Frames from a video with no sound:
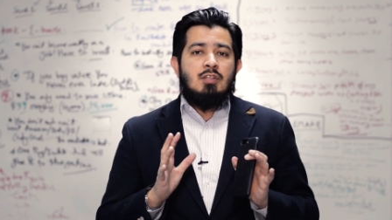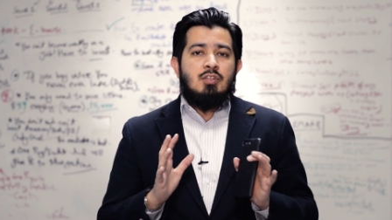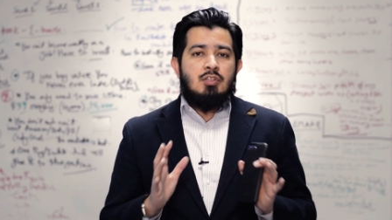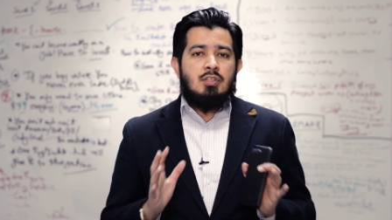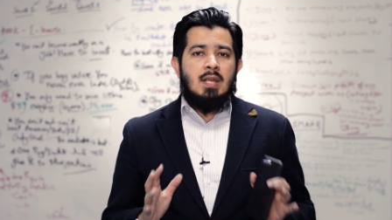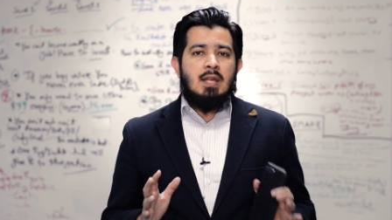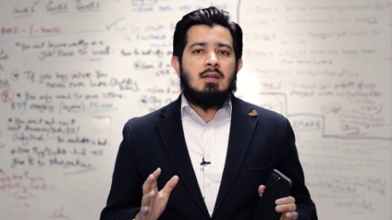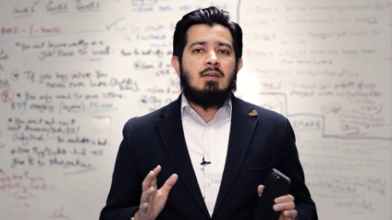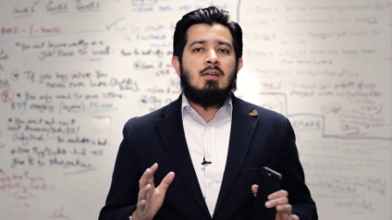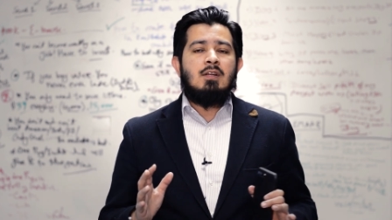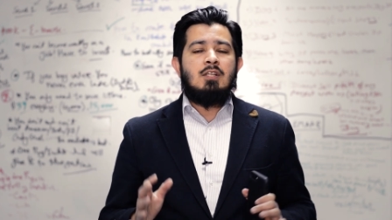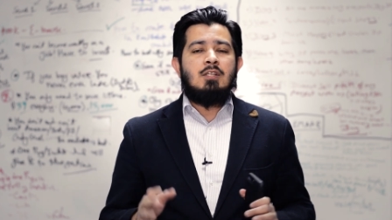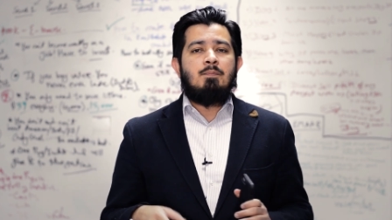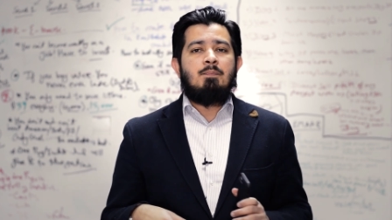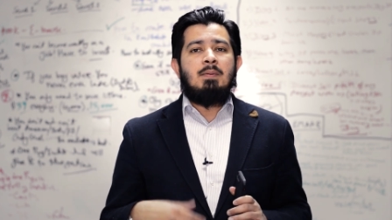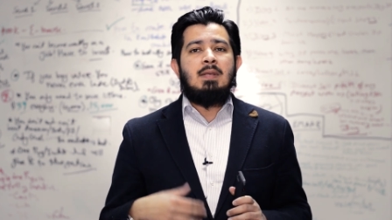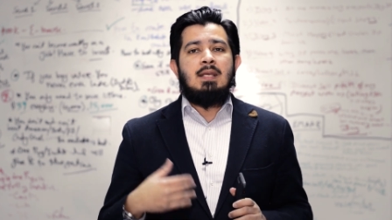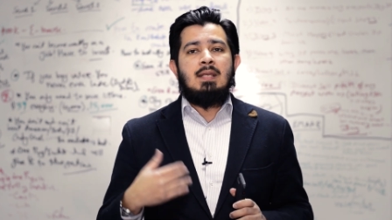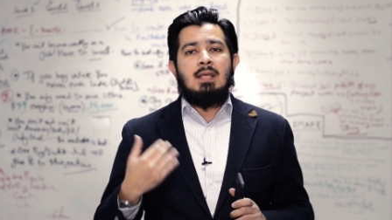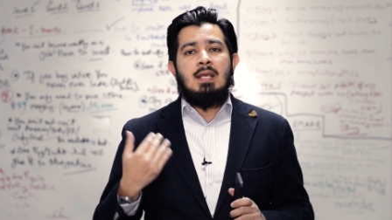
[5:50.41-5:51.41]
Generally
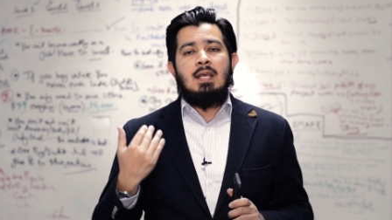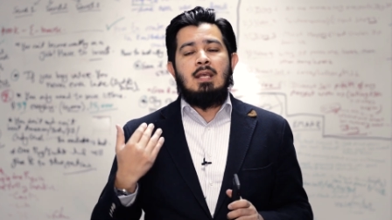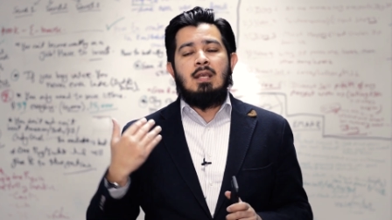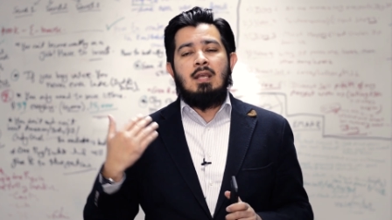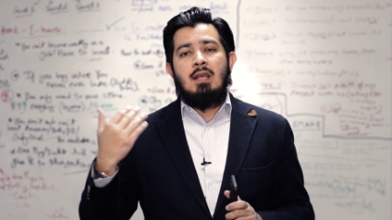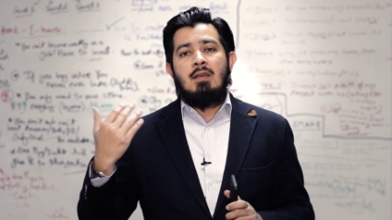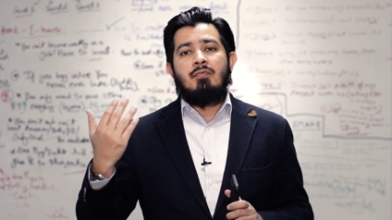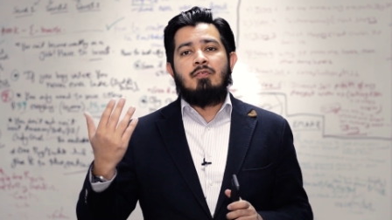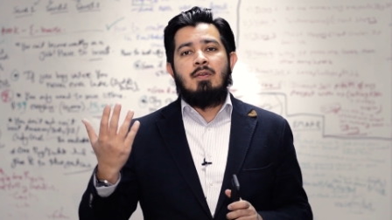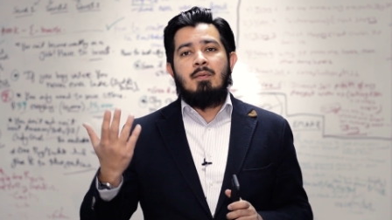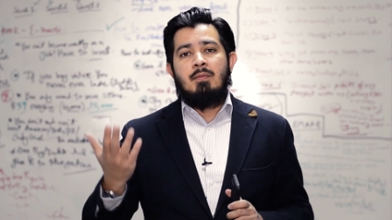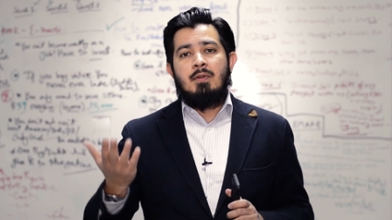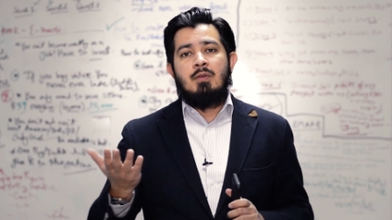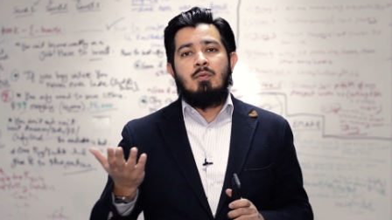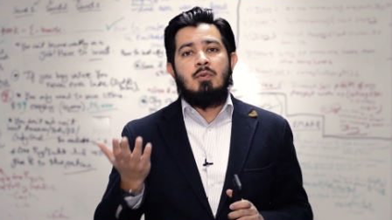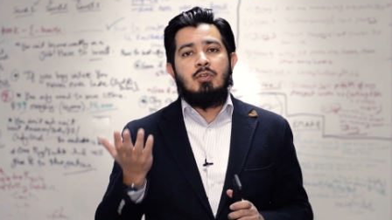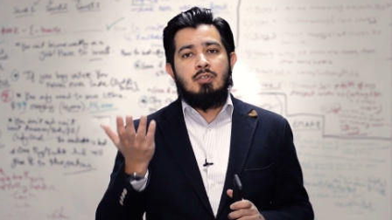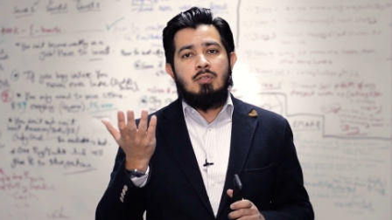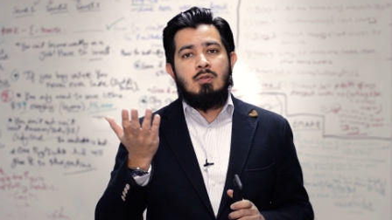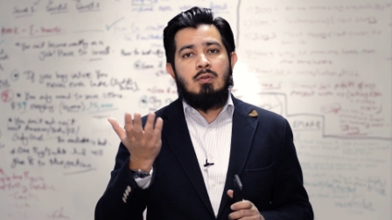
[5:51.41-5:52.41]
speaking, if somebody
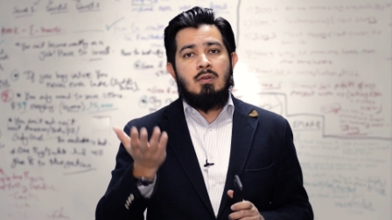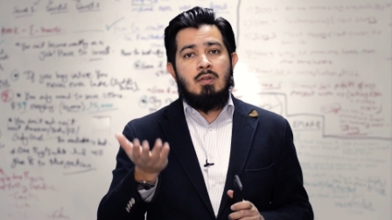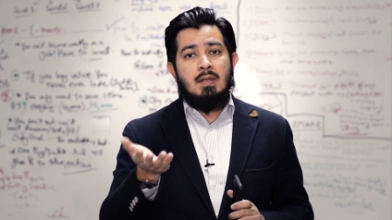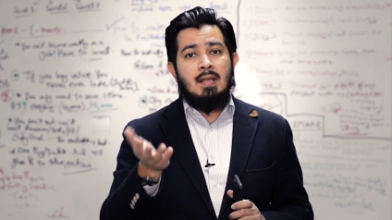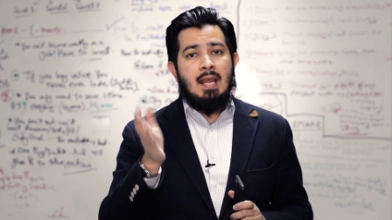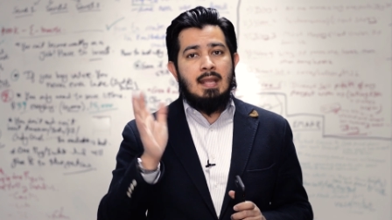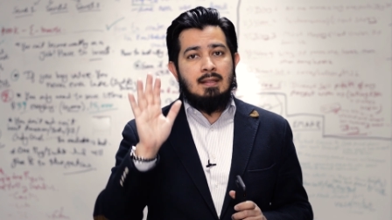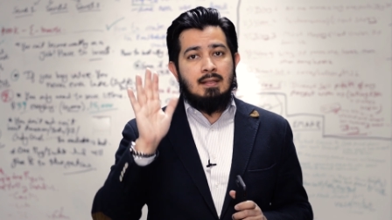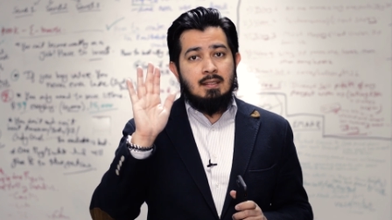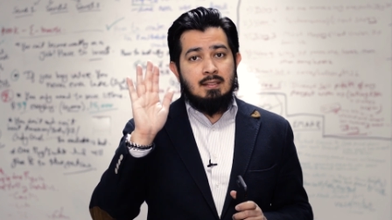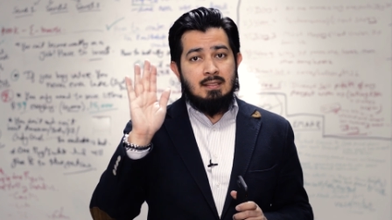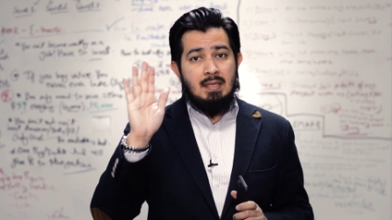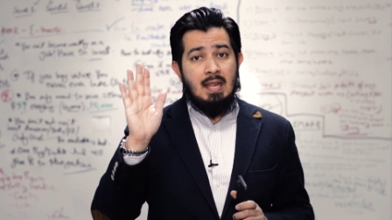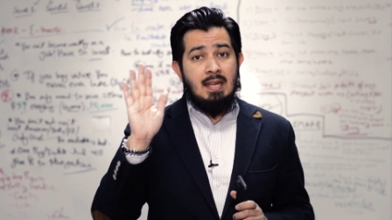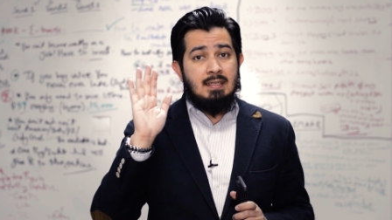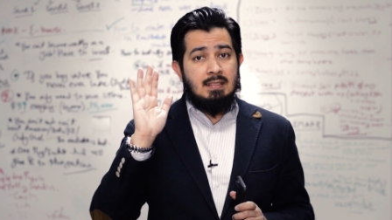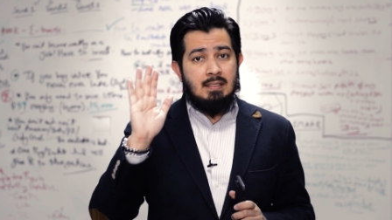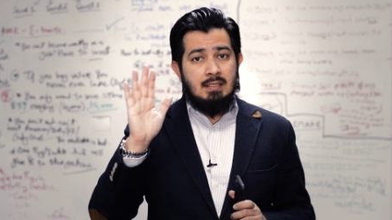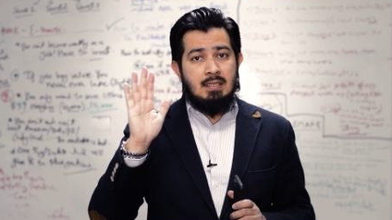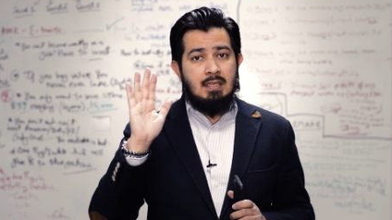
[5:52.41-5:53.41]
was to look at the
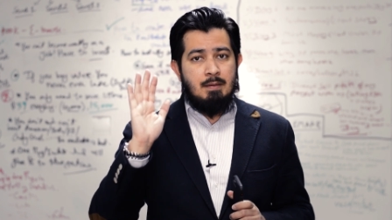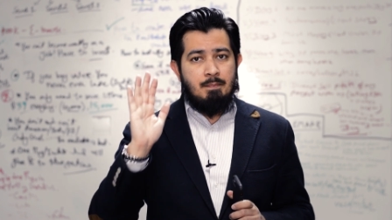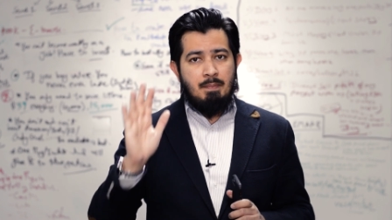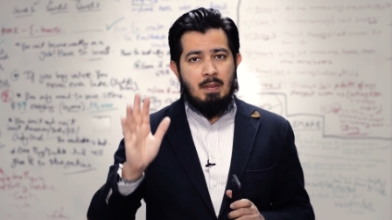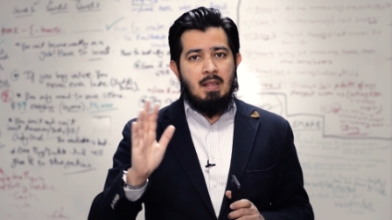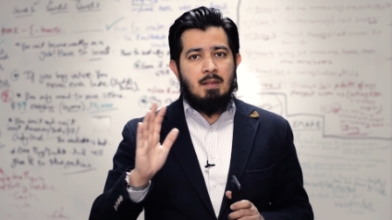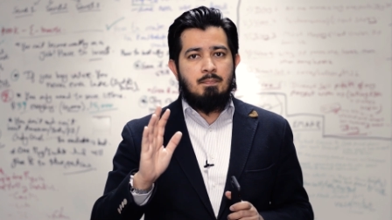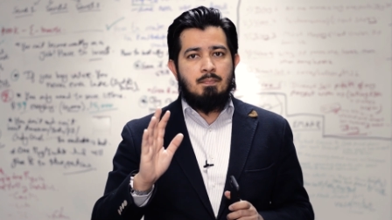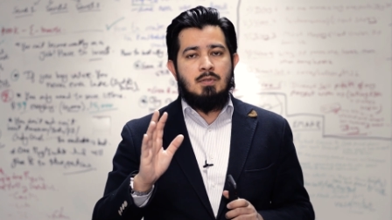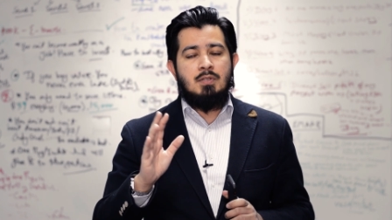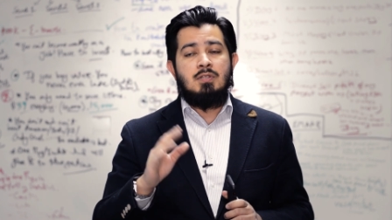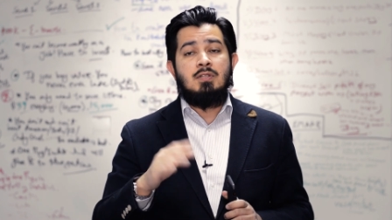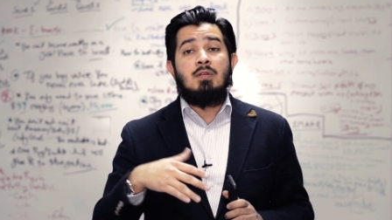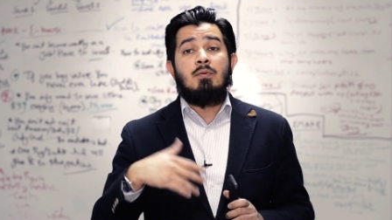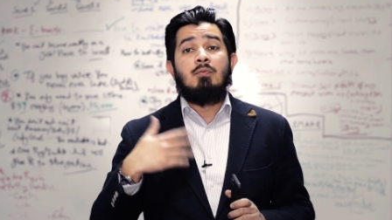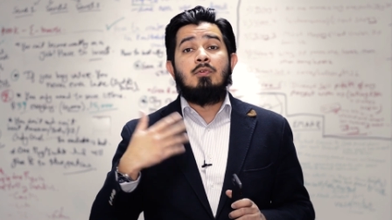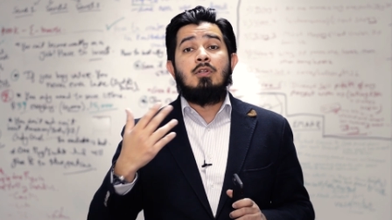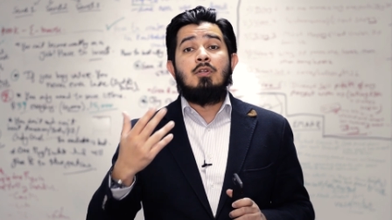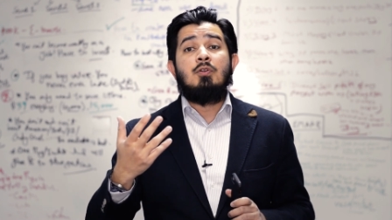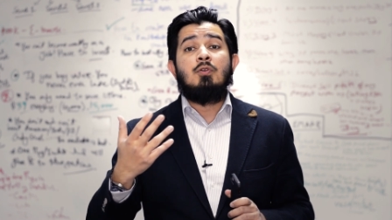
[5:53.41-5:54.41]
title deed papers, they
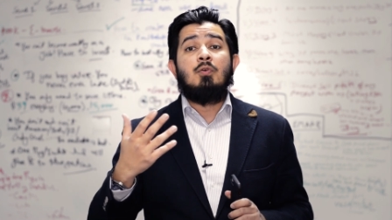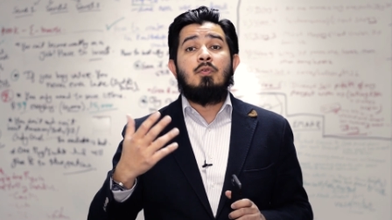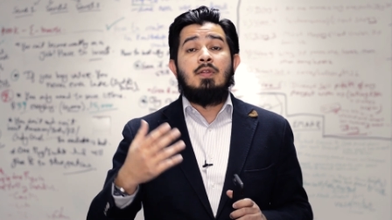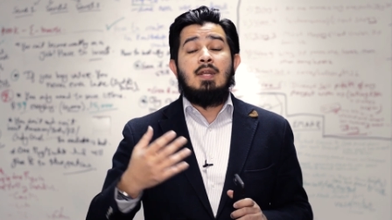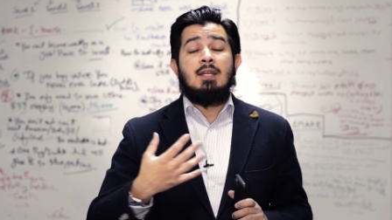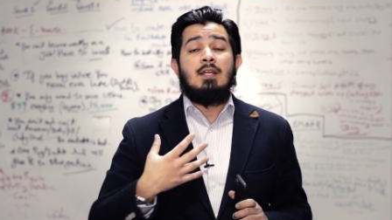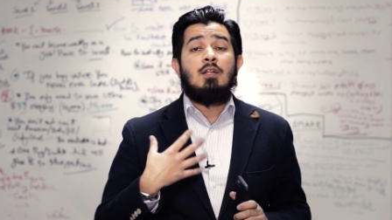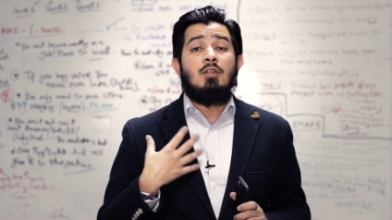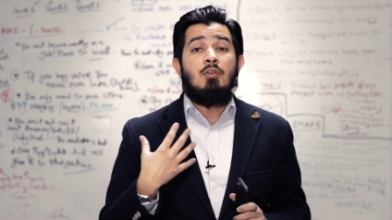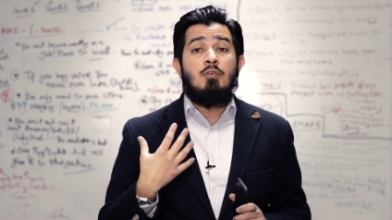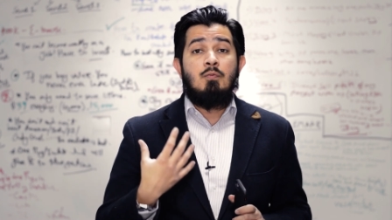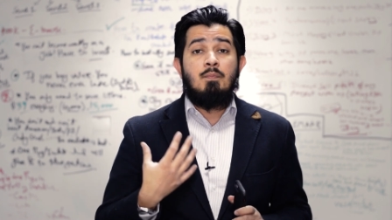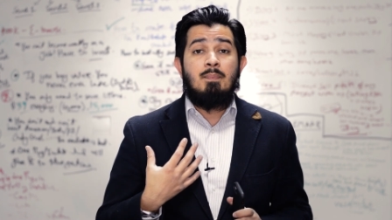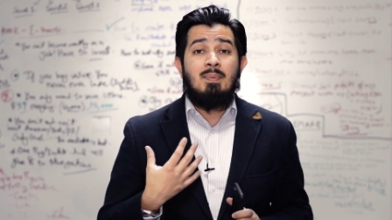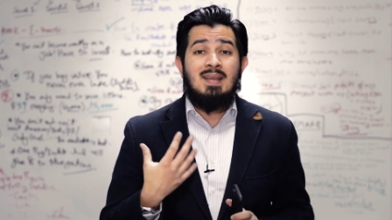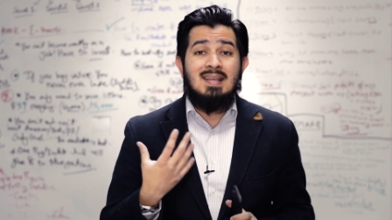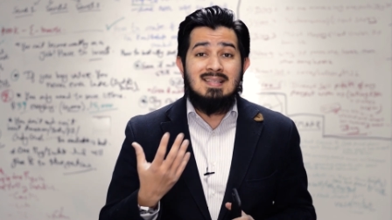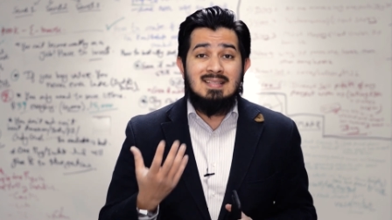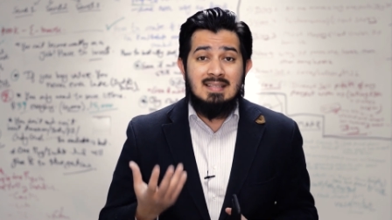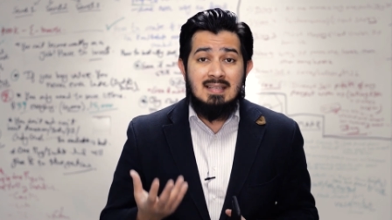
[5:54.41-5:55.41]
wouldn't know that you
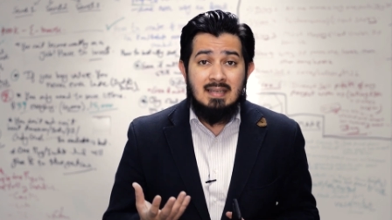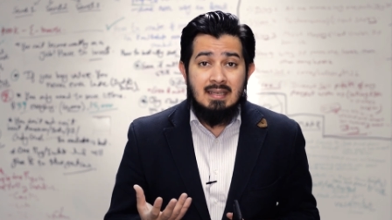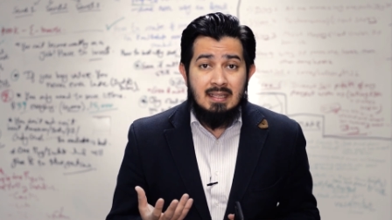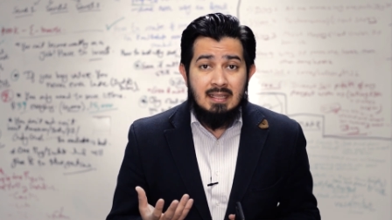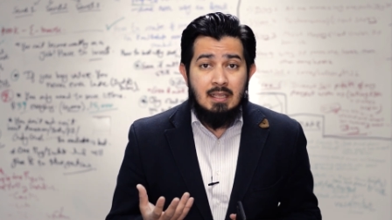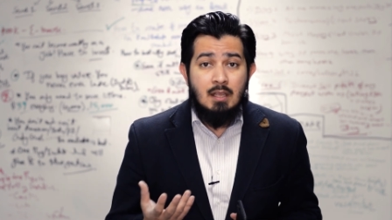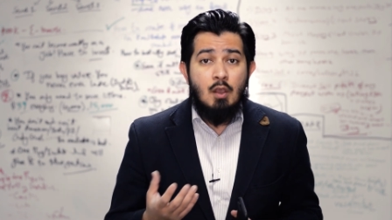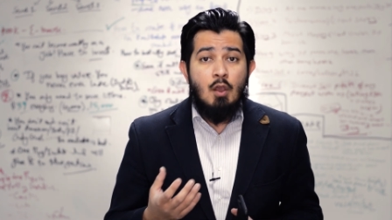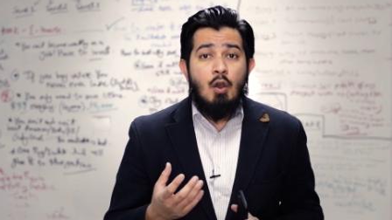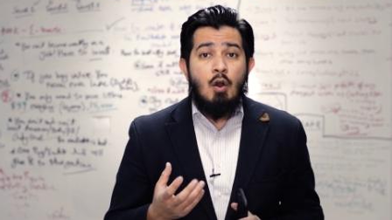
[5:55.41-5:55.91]
personally